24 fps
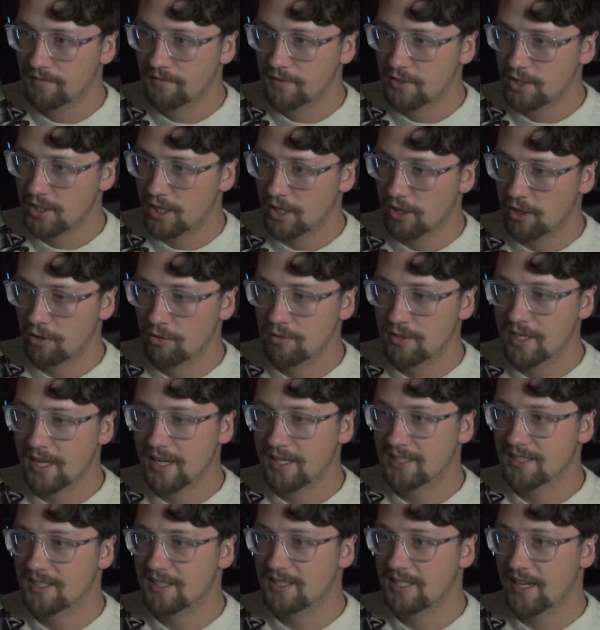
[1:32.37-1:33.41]
Sengun
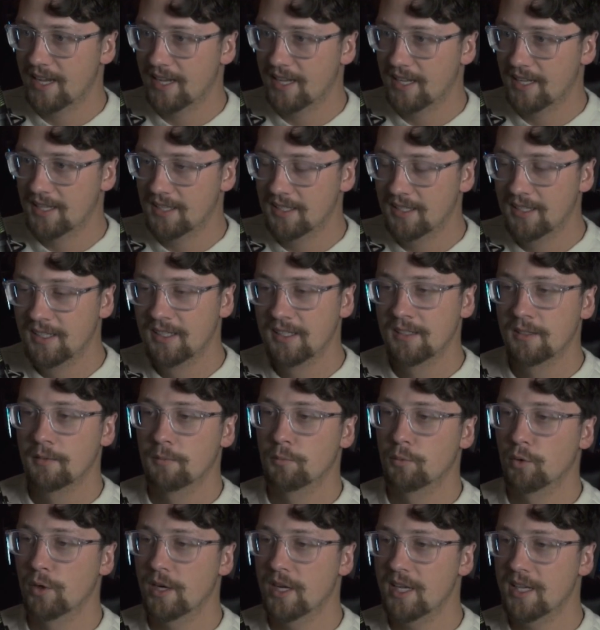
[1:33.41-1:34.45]
takes a second,
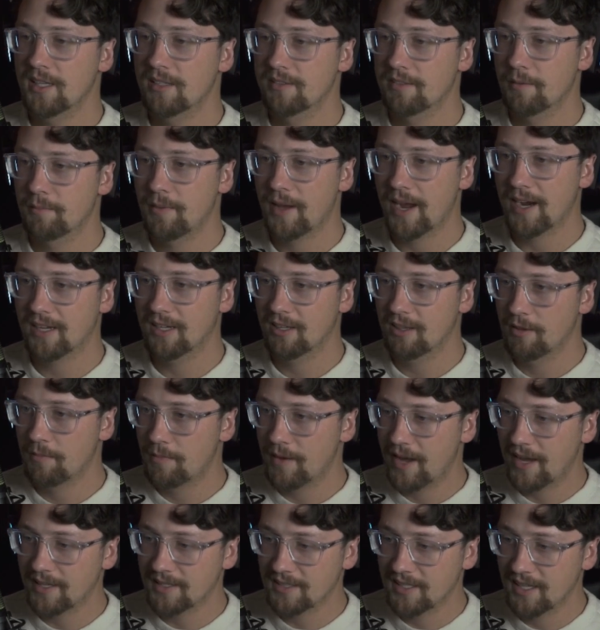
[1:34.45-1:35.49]
breathes back to the
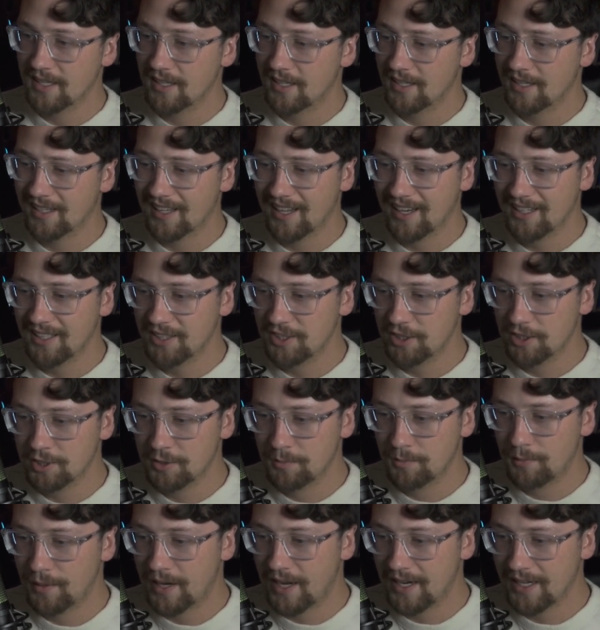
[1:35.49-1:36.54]
basket, and kind of
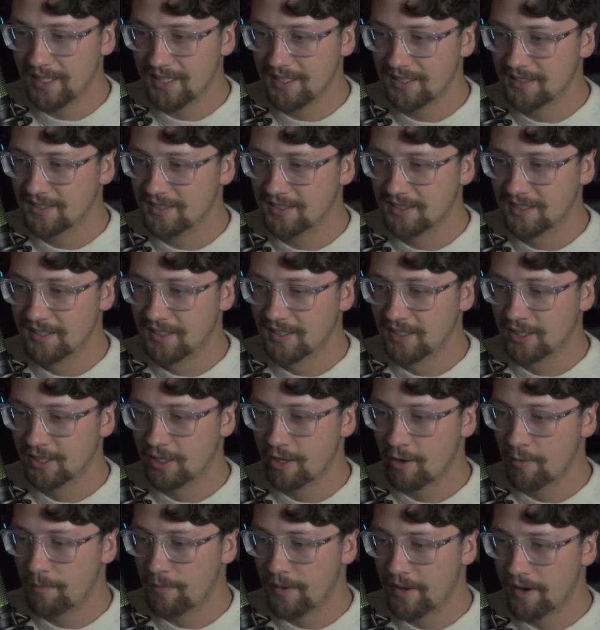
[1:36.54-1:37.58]
just bodies
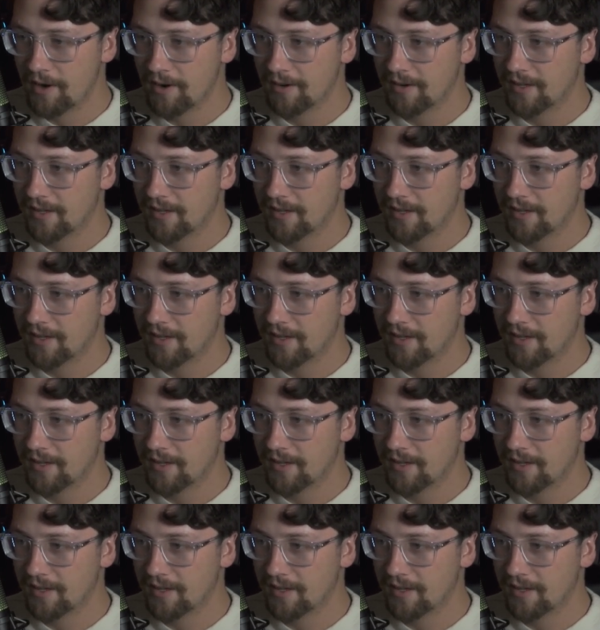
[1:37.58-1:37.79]
Gobert,